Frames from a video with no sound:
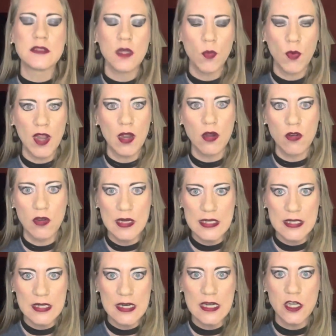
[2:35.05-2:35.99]
that we are going
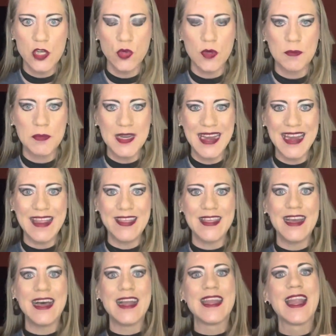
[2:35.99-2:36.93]
to need to obtain
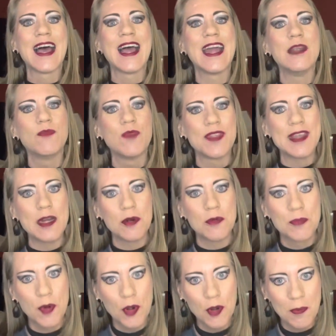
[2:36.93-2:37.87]
that align with our
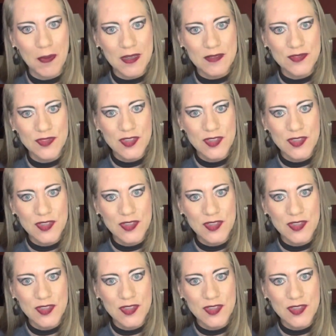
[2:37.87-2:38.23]
purpose,